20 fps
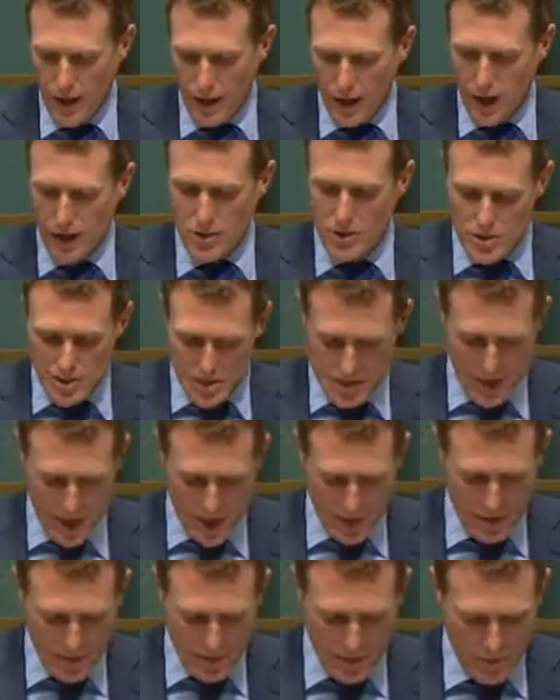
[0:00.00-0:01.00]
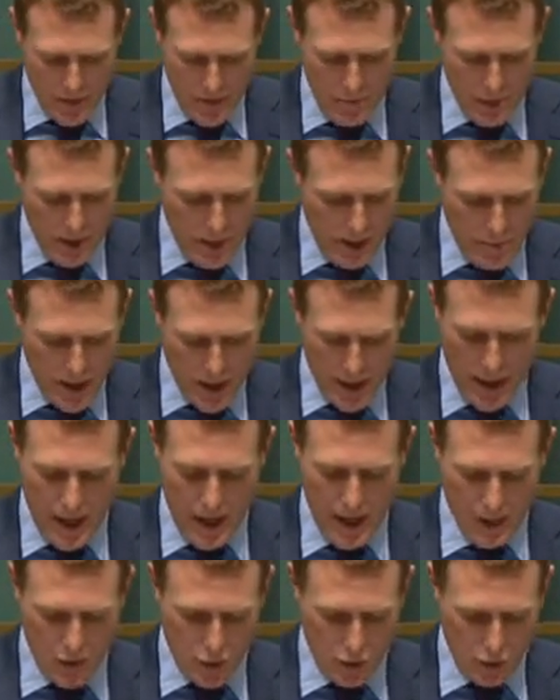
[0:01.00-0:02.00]
And I just say to the member, no matter
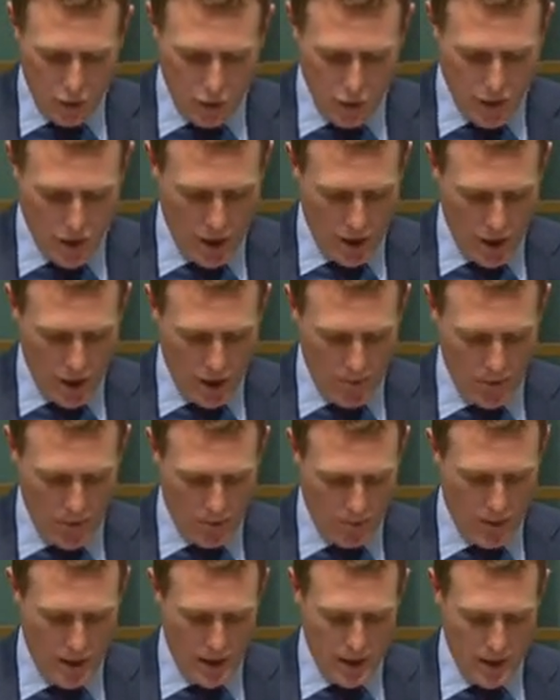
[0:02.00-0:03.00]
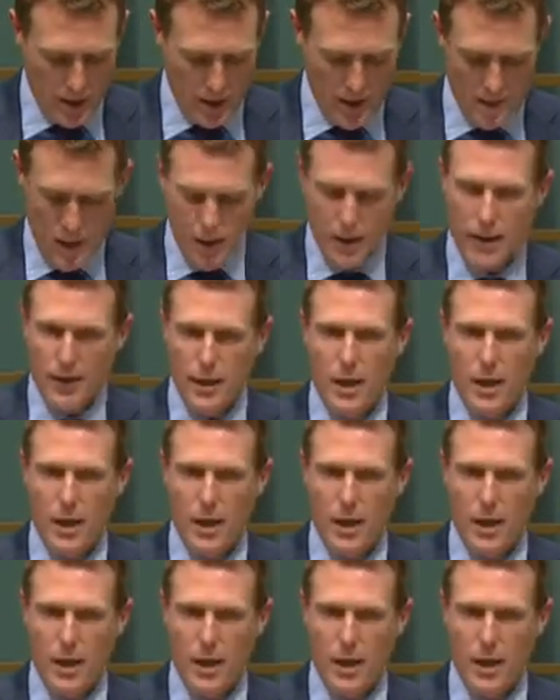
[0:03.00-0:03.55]
how short time appears,